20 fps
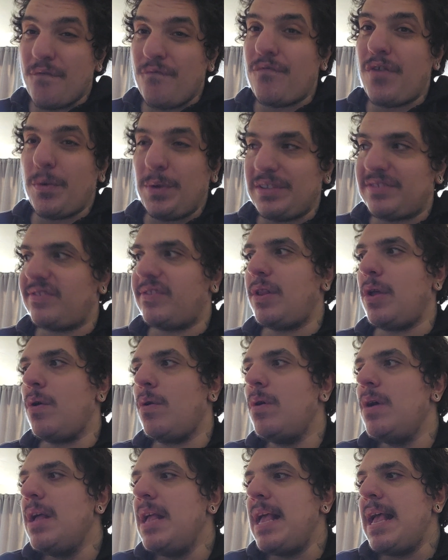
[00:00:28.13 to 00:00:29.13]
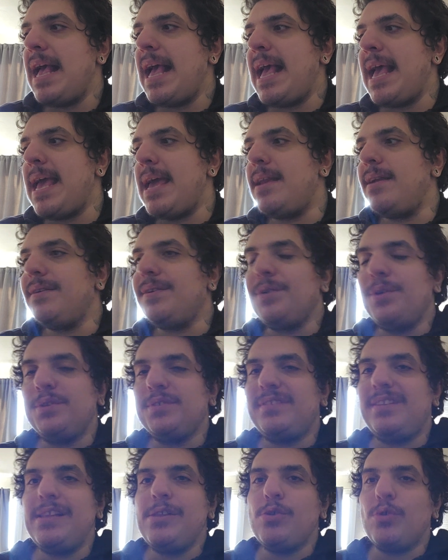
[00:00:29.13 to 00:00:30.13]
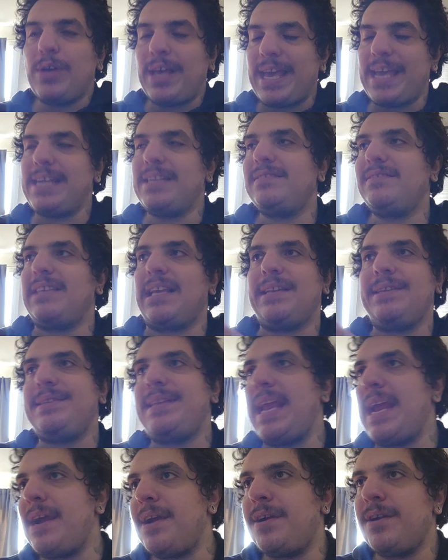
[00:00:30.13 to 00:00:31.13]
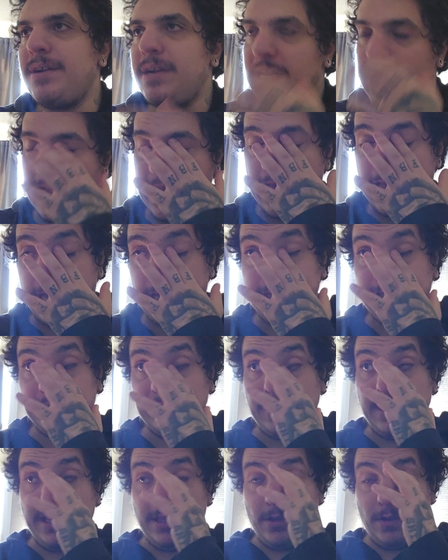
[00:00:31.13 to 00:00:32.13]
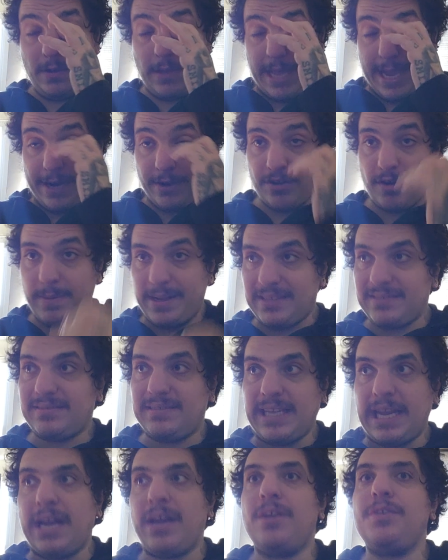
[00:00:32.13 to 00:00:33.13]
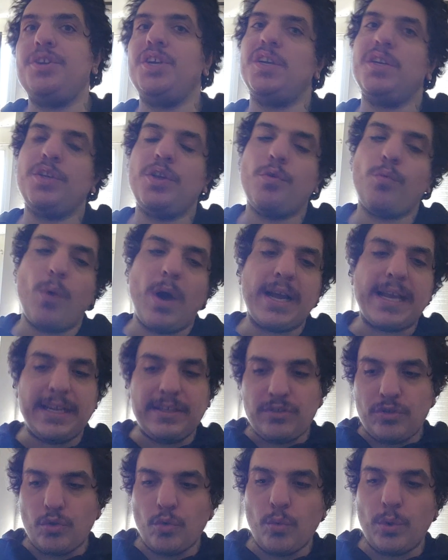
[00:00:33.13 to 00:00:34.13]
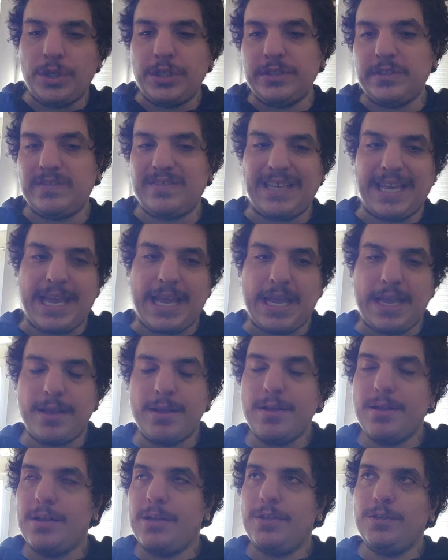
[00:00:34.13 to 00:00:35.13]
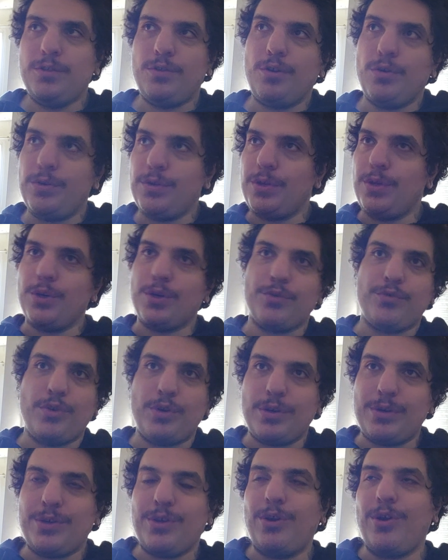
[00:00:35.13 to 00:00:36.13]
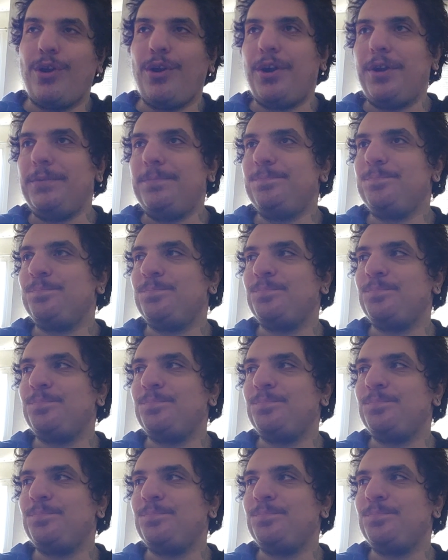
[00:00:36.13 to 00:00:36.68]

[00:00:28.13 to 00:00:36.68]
very slow, and there's little hints in there, and there's little increments there. You're walking towards a you're